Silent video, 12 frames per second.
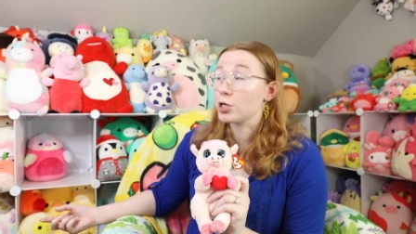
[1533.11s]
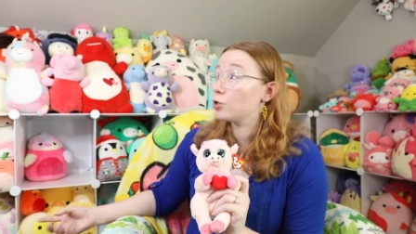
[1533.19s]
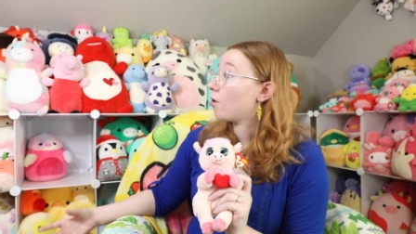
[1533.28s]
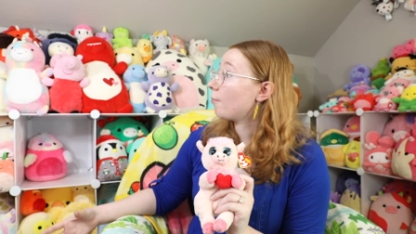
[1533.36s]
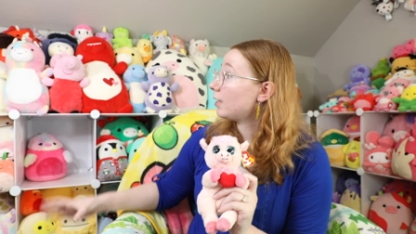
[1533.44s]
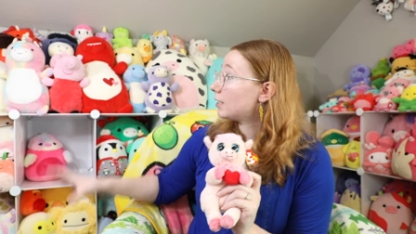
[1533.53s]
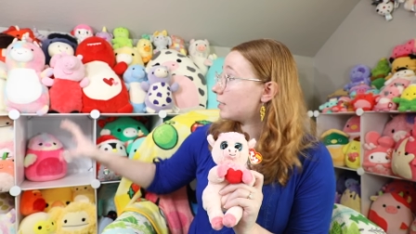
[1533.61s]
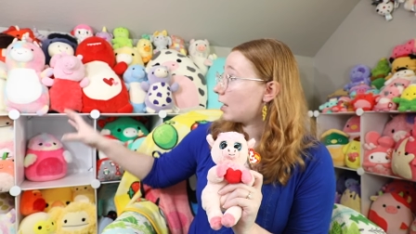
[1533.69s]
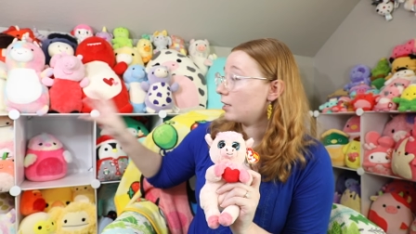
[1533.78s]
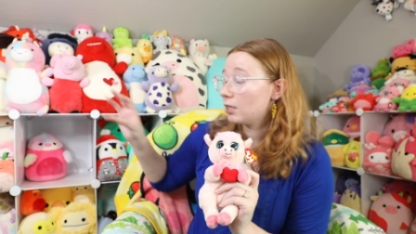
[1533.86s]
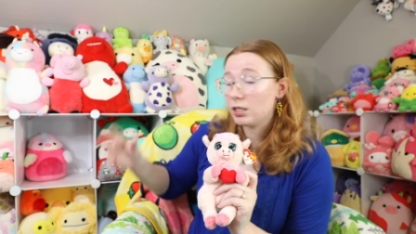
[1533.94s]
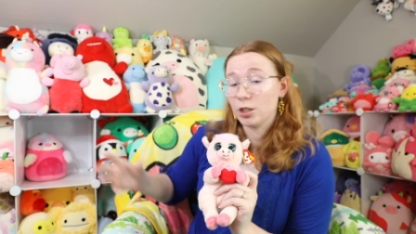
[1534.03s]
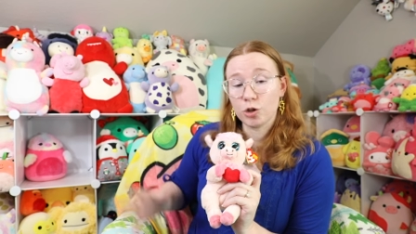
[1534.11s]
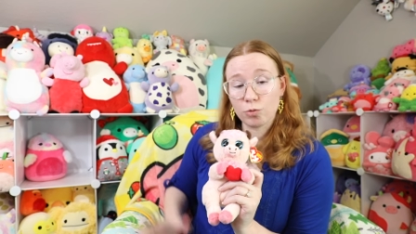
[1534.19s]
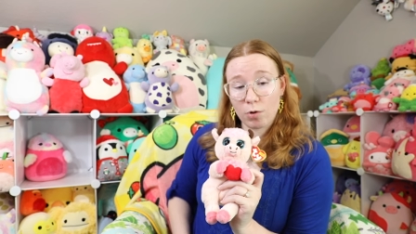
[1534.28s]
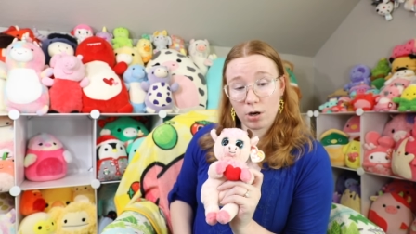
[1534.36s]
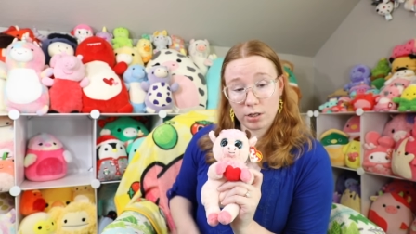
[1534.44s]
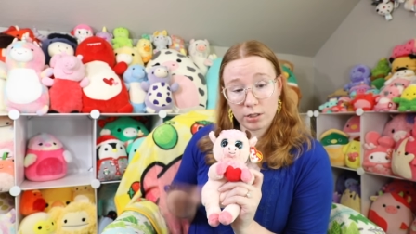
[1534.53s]
Do you want me to take each
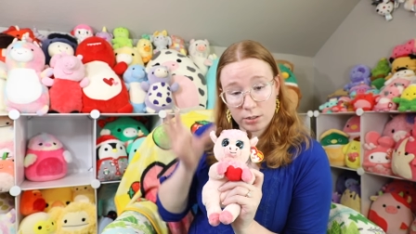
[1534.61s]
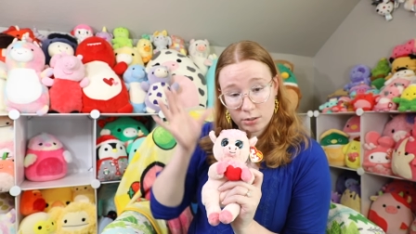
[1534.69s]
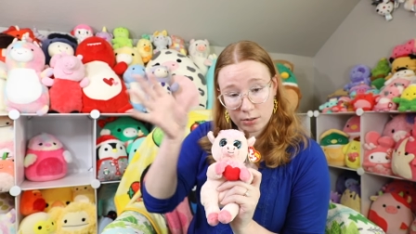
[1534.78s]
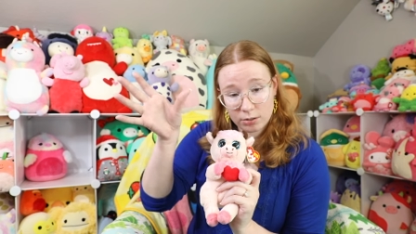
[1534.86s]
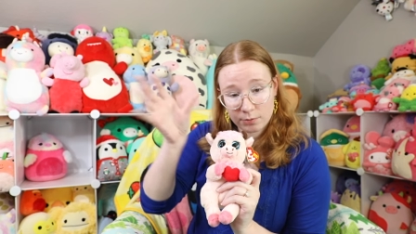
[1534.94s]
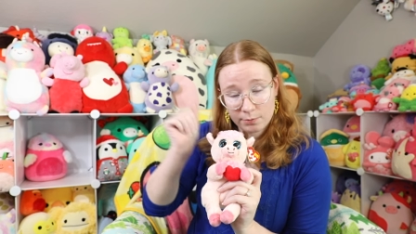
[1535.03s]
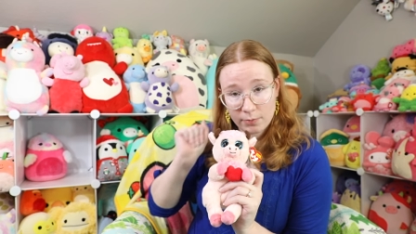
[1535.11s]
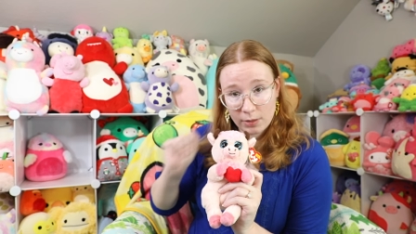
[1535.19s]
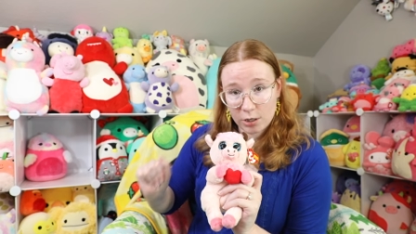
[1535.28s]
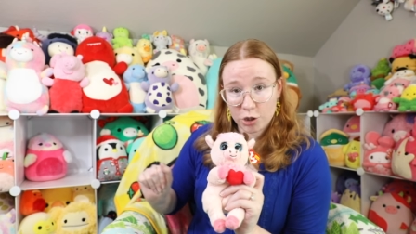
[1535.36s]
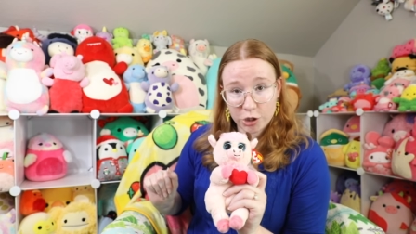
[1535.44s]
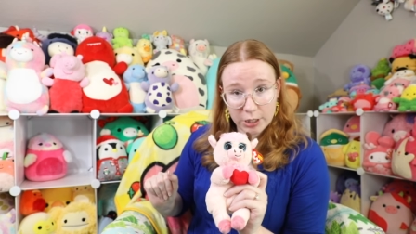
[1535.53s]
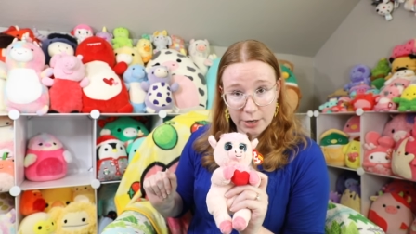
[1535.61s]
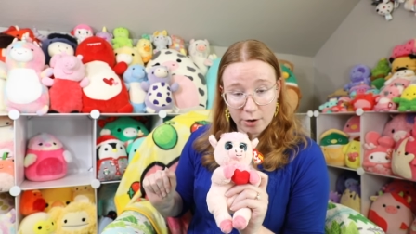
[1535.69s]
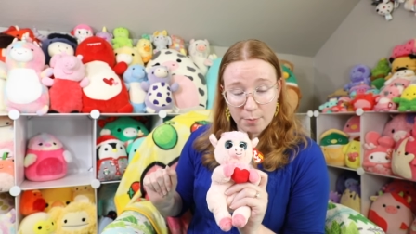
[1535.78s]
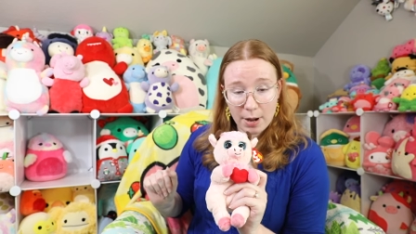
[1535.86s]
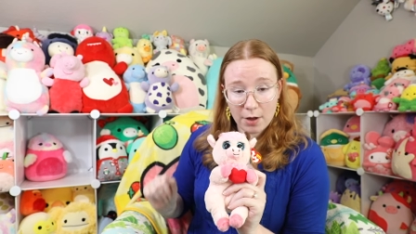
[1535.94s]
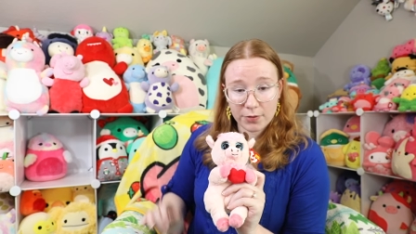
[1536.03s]
one, share
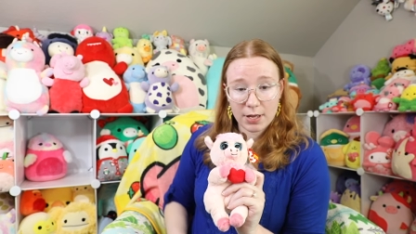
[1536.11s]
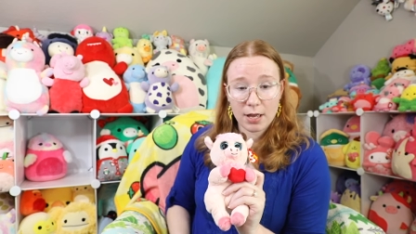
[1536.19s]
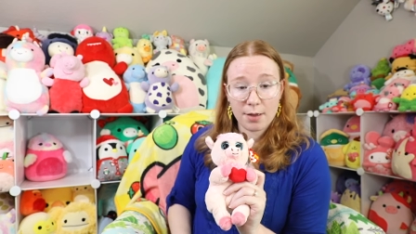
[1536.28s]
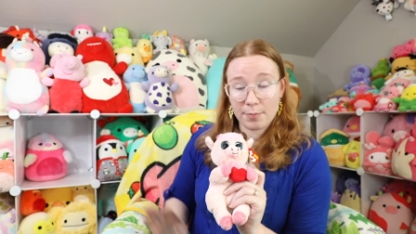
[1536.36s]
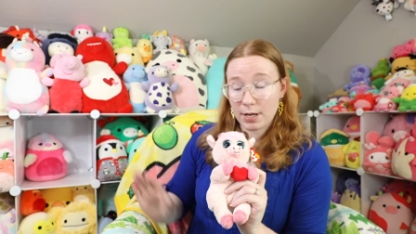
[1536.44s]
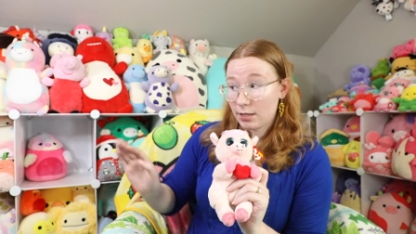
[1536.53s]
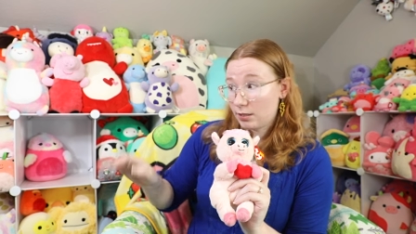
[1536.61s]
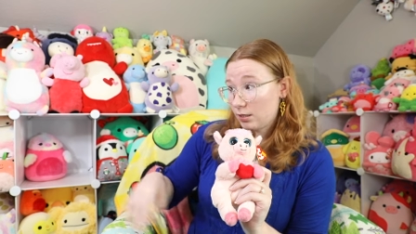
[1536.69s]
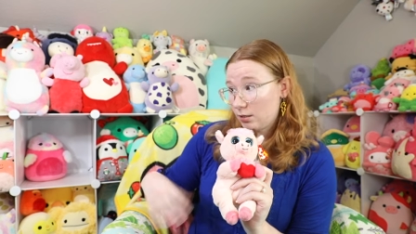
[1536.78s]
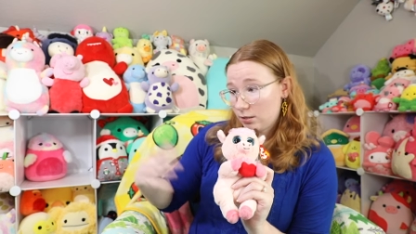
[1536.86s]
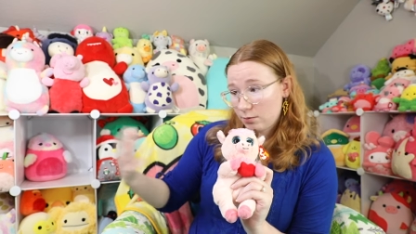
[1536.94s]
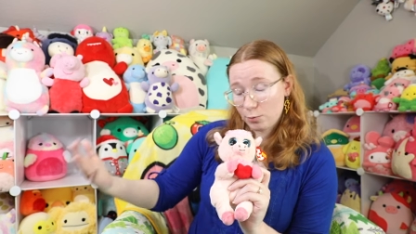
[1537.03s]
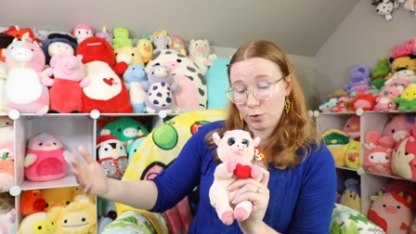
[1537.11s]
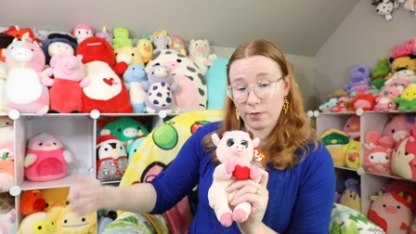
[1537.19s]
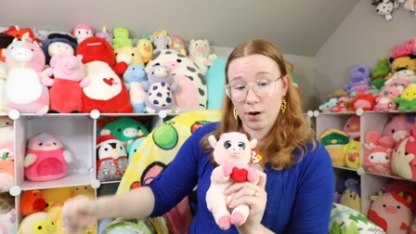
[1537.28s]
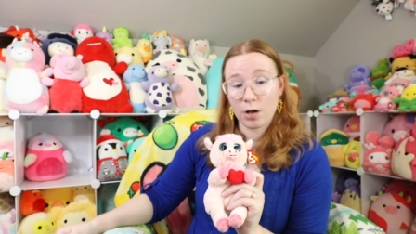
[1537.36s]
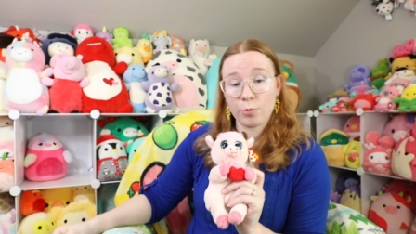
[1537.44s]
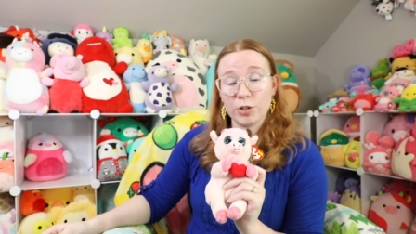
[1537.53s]
about them, and then move
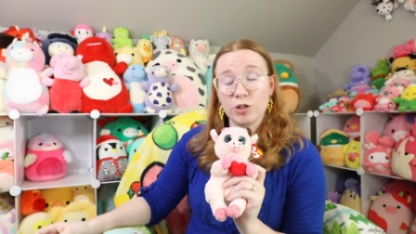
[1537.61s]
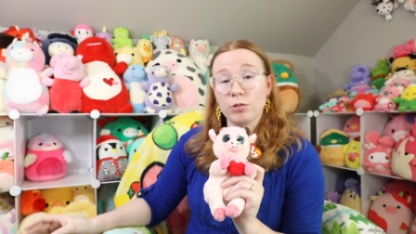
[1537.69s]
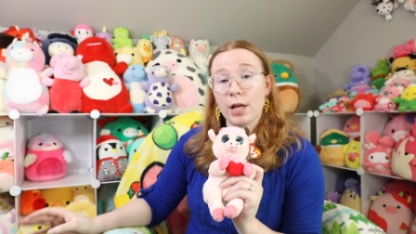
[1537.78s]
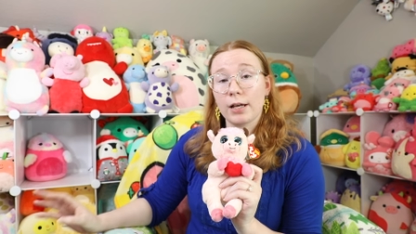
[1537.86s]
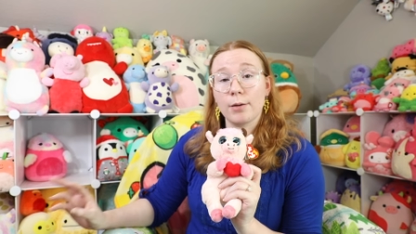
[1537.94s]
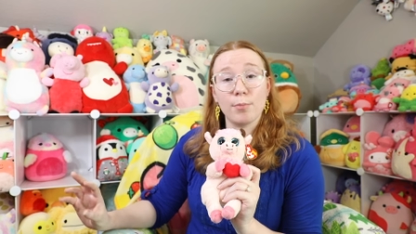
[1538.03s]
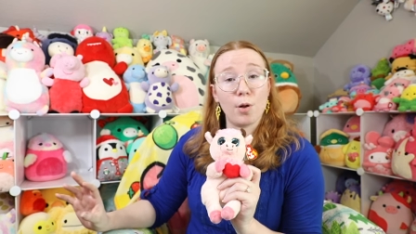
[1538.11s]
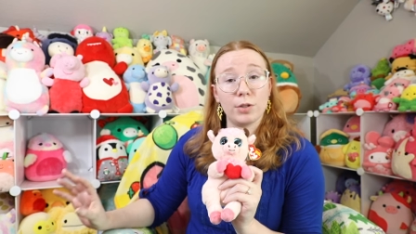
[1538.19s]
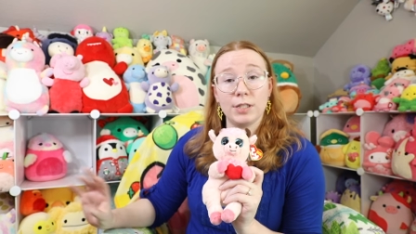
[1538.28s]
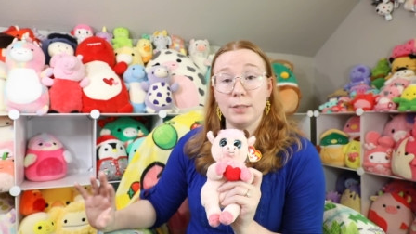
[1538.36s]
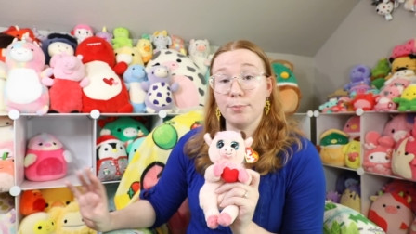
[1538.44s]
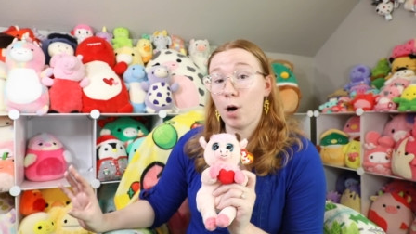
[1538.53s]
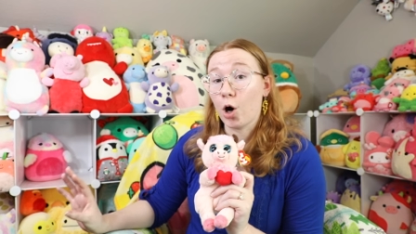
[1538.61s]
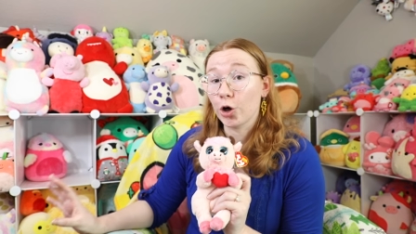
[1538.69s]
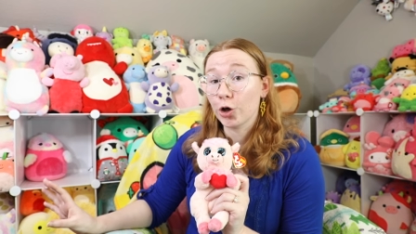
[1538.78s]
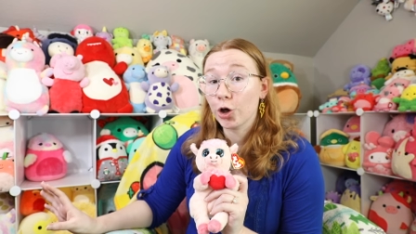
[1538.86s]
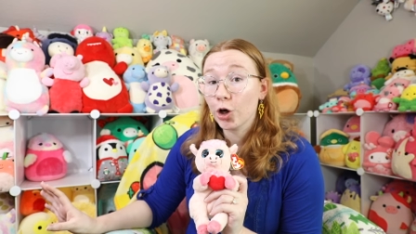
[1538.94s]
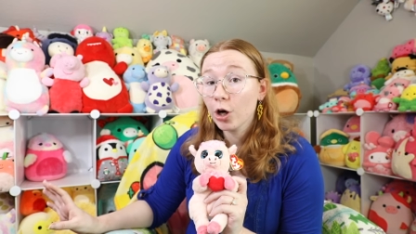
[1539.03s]
on? Would you like a
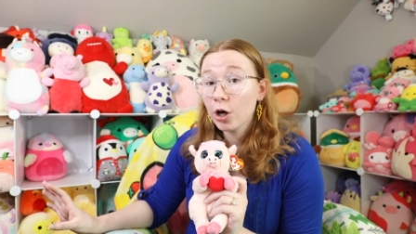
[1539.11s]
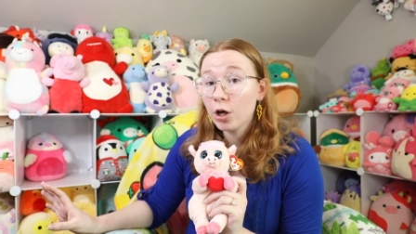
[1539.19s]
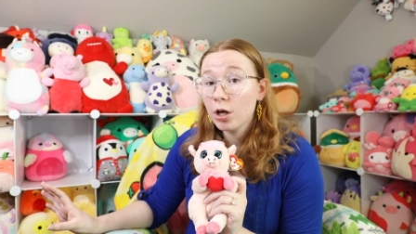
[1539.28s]
multi-parter?